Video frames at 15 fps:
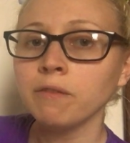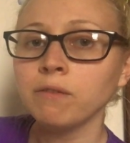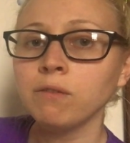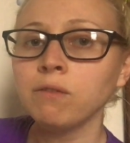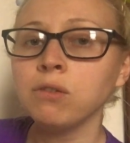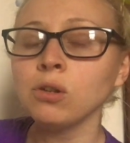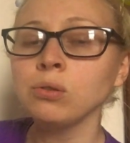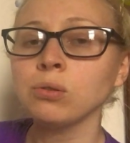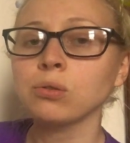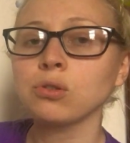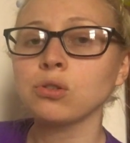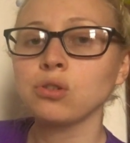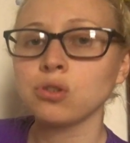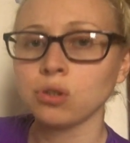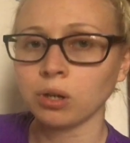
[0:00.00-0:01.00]

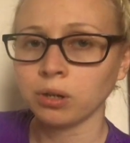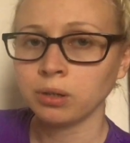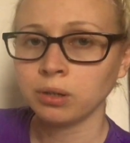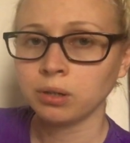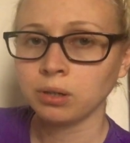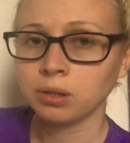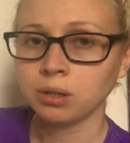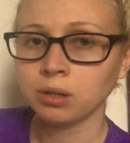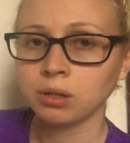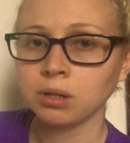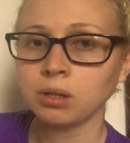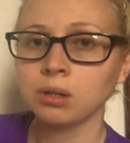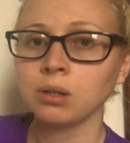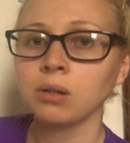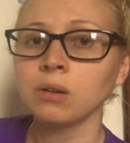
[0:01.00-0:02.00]
Vulture.
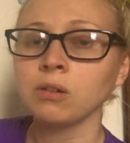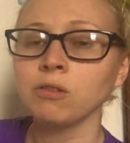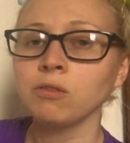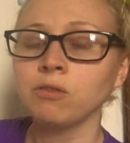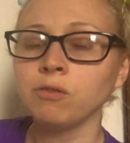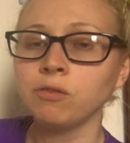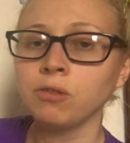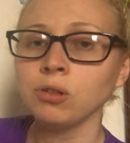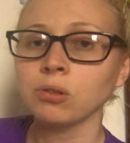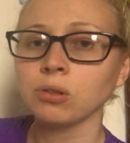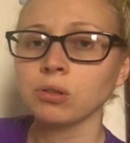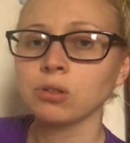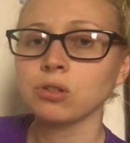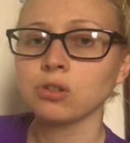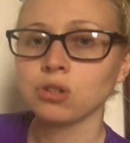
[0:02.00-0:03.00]

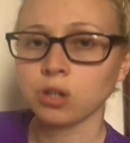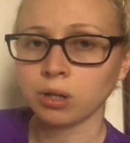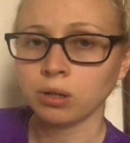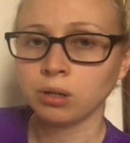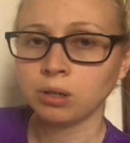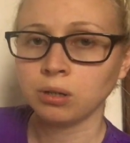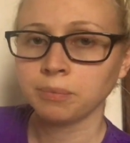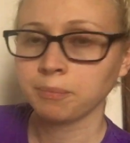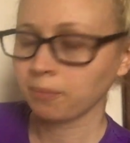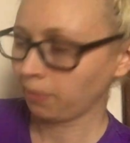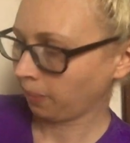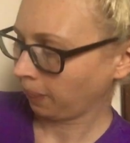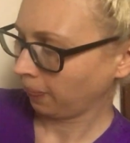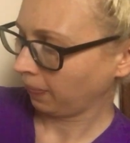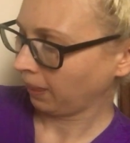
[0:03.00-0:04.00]
Vulture.
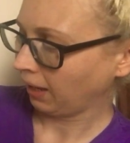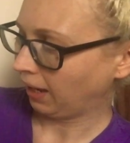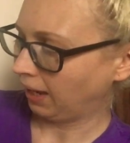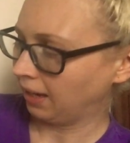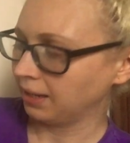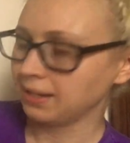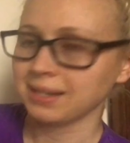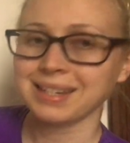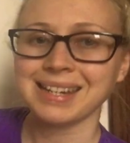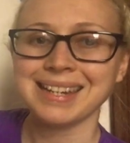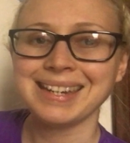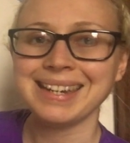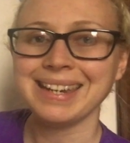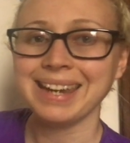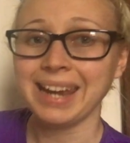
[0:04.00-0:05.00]
And
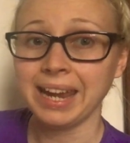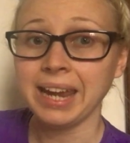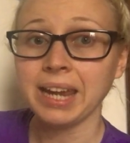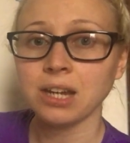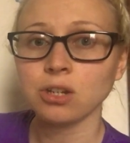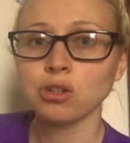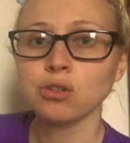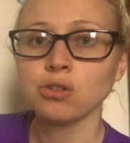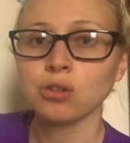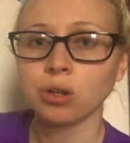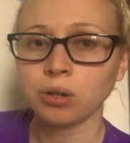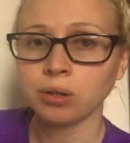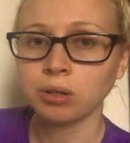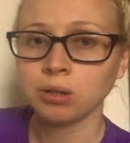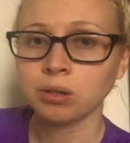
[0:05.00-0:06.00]

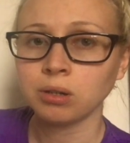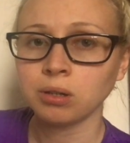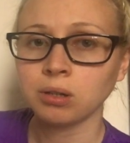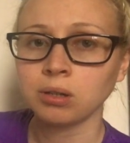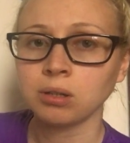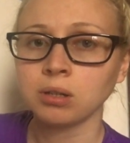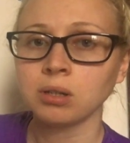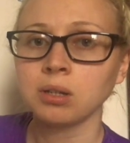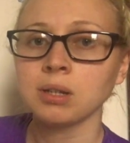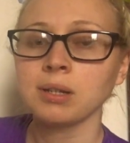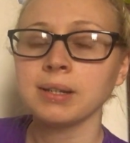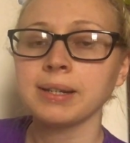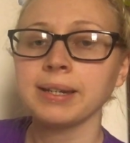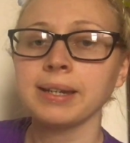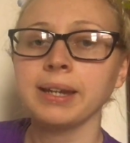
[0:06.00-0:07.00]
nature.
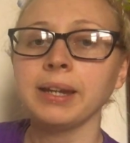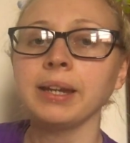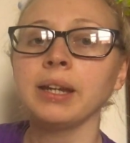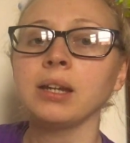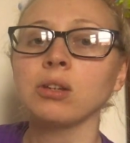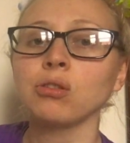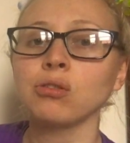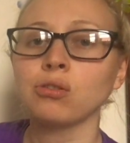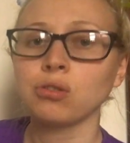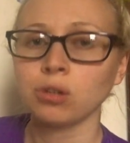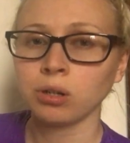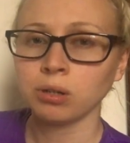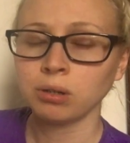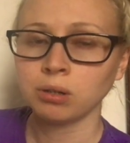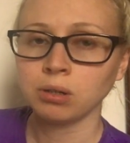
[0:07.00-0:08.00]

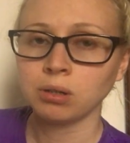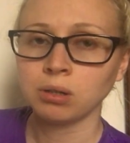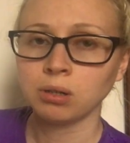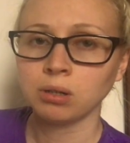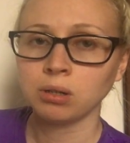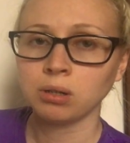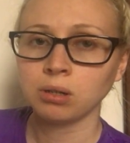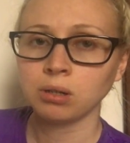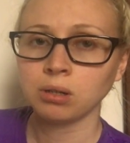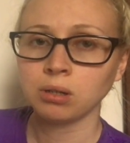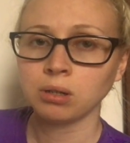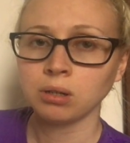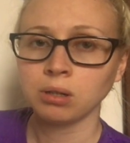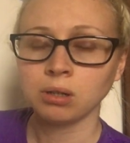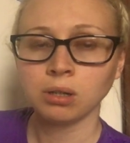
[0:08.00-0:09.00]
Nature.
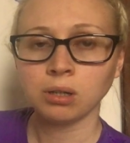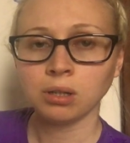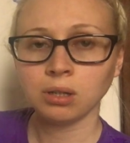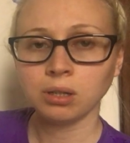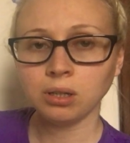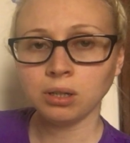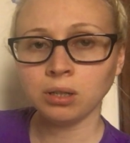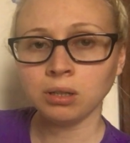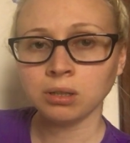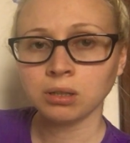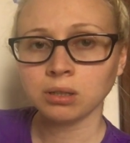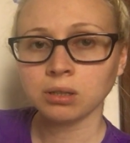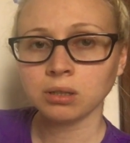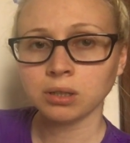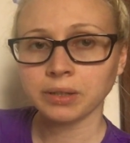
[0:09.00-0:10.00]
Yeah?
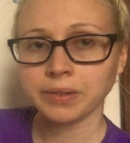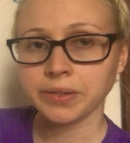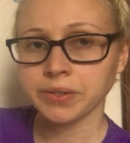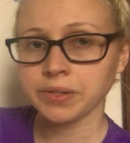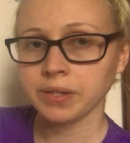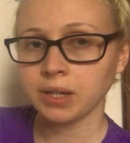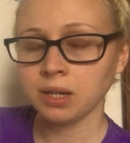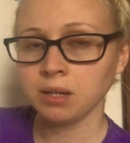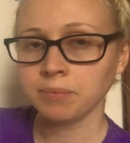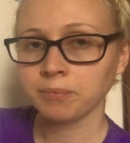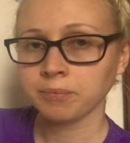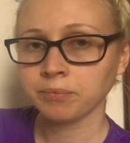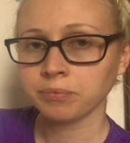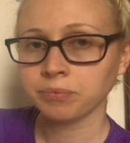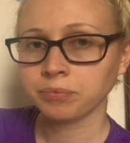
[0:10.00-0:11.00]
Can you see?
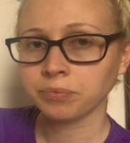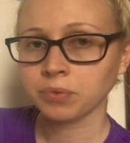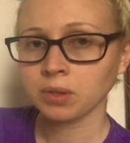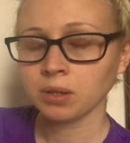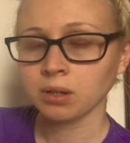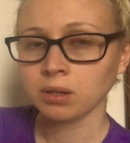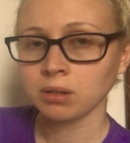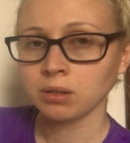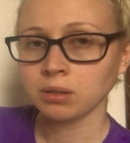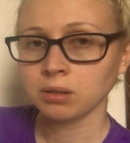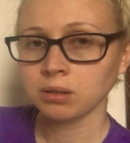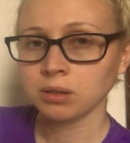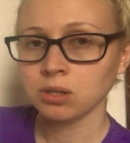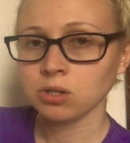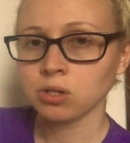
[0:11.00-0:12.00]

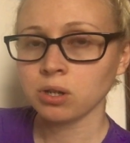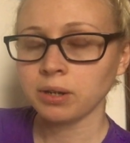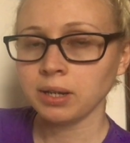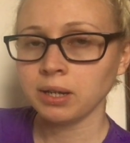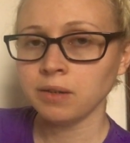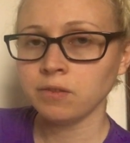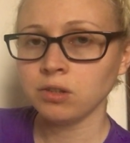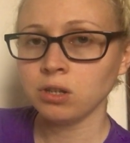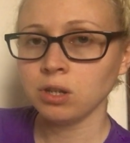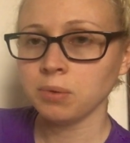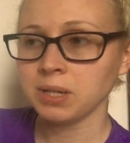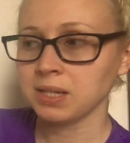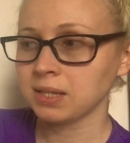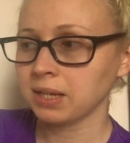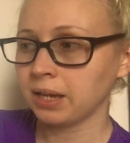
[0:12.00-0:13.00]
So even though
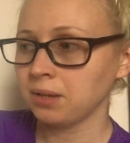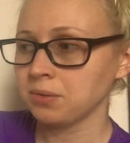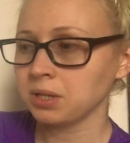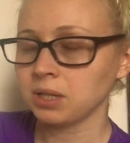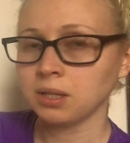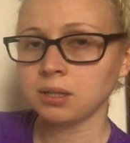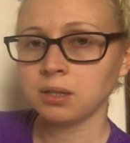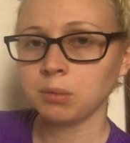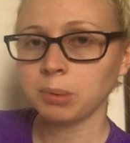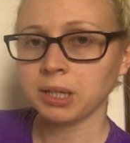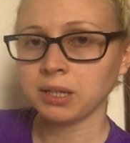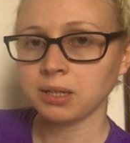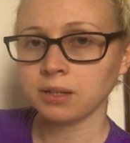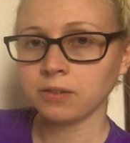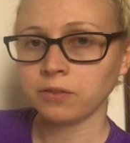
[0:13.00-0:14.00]
it sounds a little
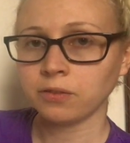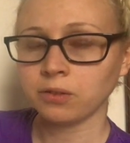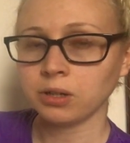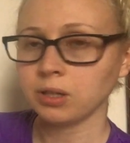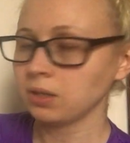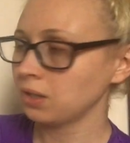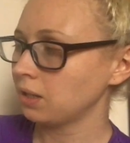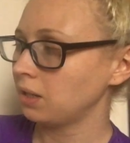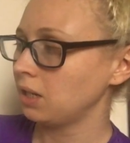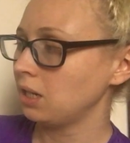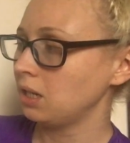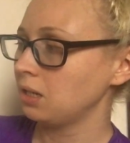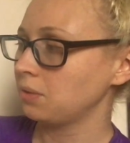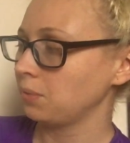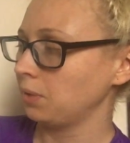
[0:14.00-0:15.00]
bit different to these